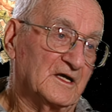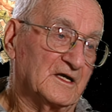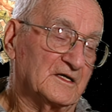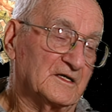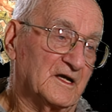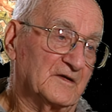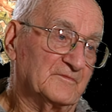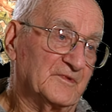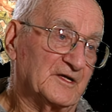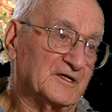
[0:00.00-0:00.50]
And
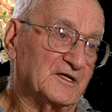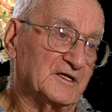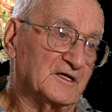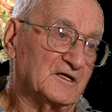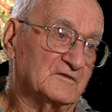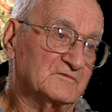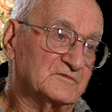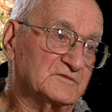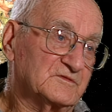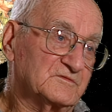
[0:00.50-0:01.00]
I met a
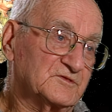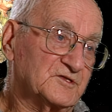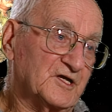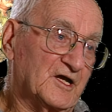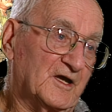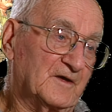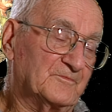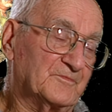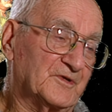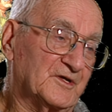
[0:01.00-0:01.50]
young
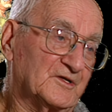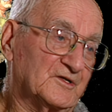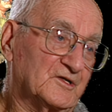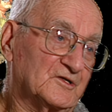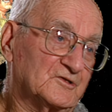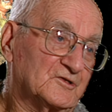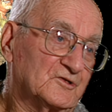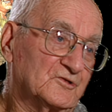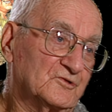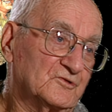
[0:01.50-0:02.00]
chap in
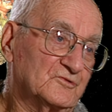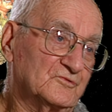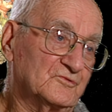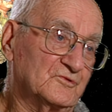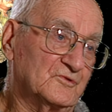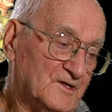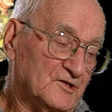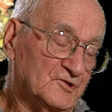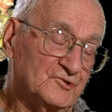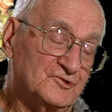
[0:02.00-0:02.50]
there
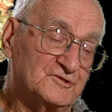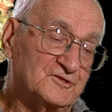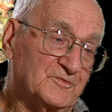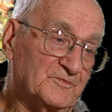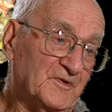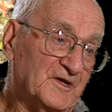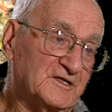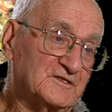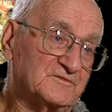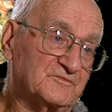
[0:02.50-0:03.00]
who could
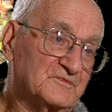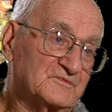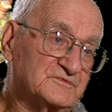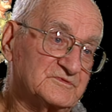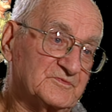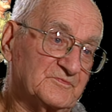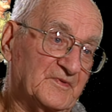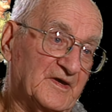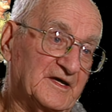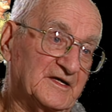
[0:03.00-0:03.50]
speak
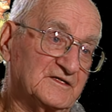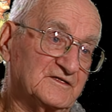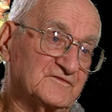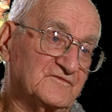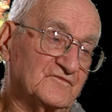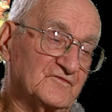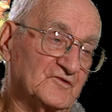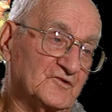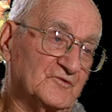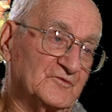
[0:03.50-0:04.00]
Spanish
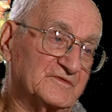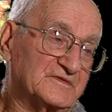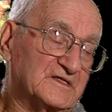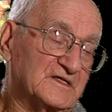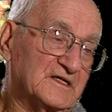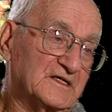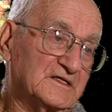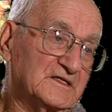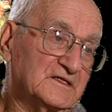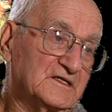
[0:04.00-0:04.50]

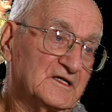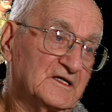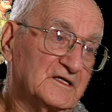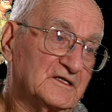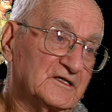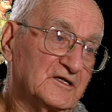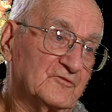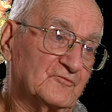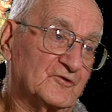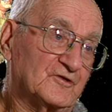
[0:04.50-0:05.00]
fluently,
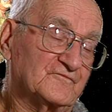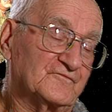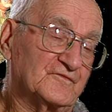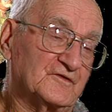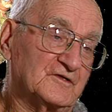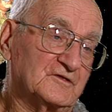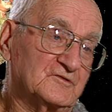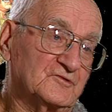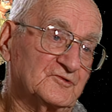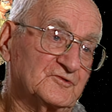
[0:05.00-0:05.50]
and he worked
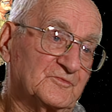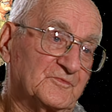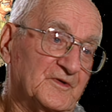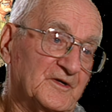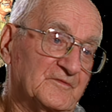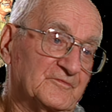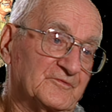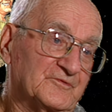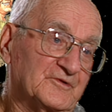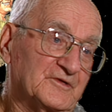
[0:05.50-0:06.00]
for a
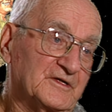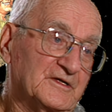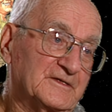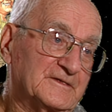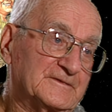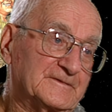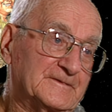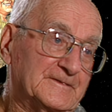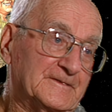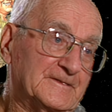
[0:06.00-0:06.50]
newspaper
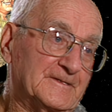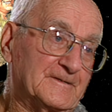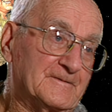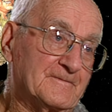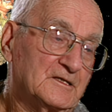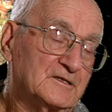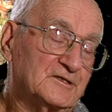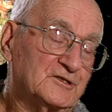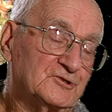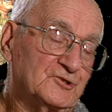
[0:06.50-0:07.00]
in
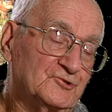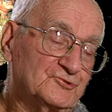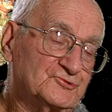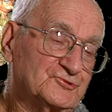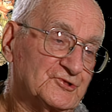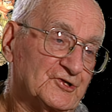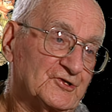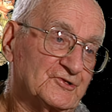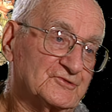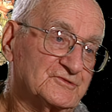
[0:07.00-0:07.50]
New
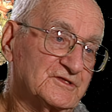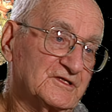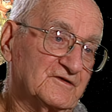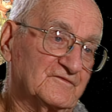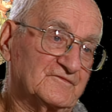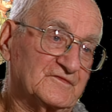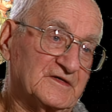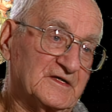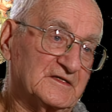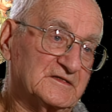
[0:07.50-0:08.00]
Jersey.
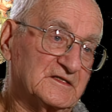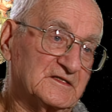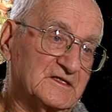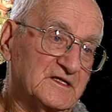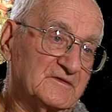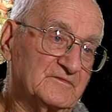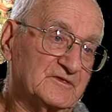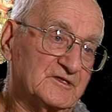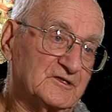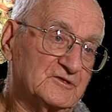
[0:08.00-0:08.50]
I forgot the
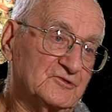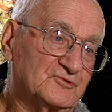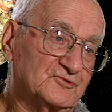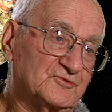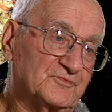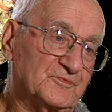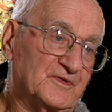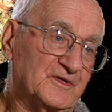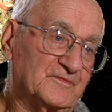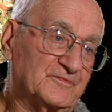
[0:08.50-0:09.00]
name of the
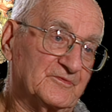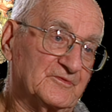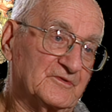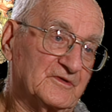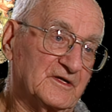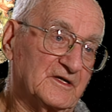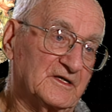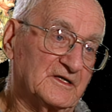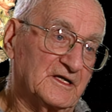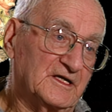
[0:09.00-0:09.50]
newspaper.
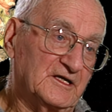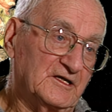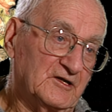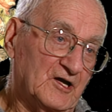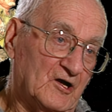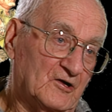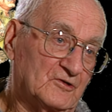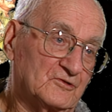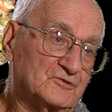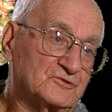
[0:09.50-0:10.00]
And he
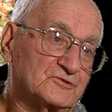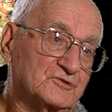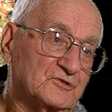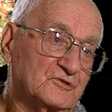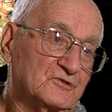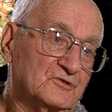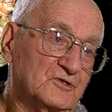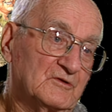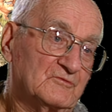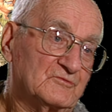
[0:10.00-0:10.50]

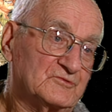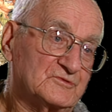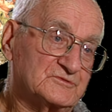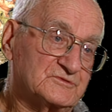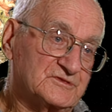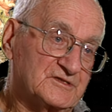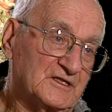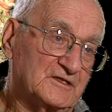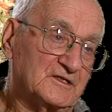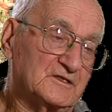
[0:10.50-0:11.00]
also
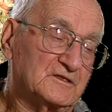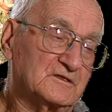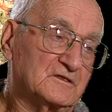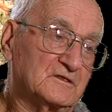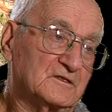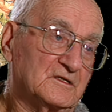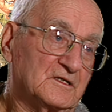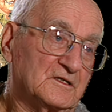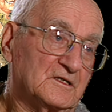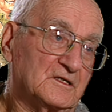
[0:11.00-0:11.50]
was
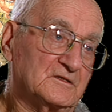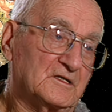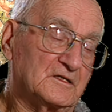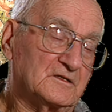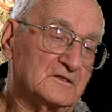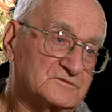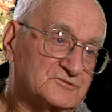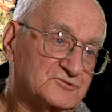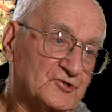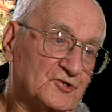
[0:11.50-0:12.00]
selling
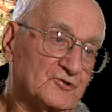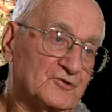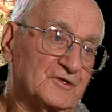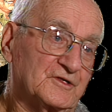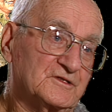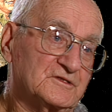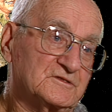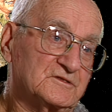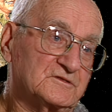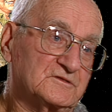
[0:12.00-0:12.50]

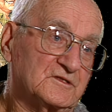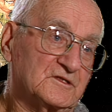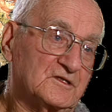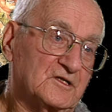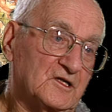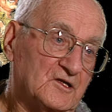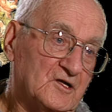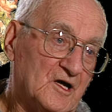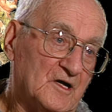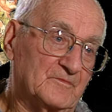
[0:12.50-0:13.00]
stories to
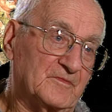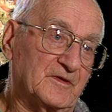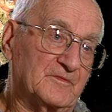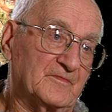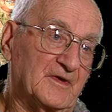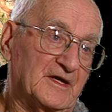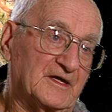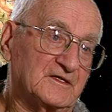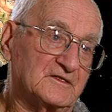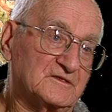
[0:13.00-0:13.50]
the comic
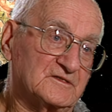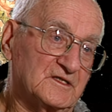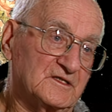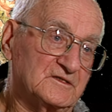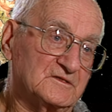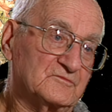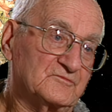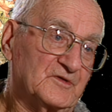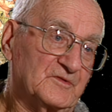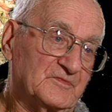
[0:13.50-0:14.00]

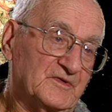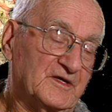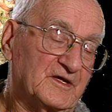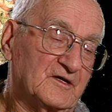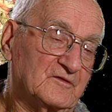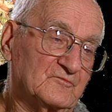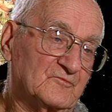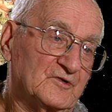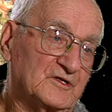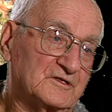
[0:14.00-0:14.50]
magazine. We
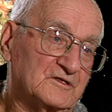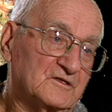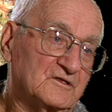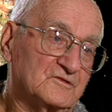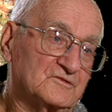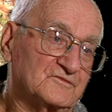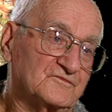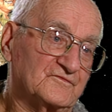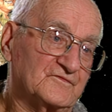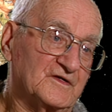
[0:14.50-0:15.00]
became quite
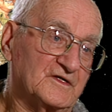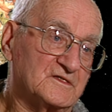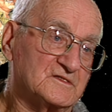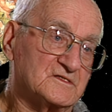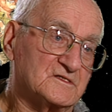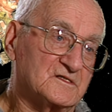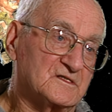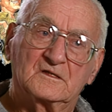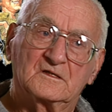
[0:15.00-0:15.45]
close friends.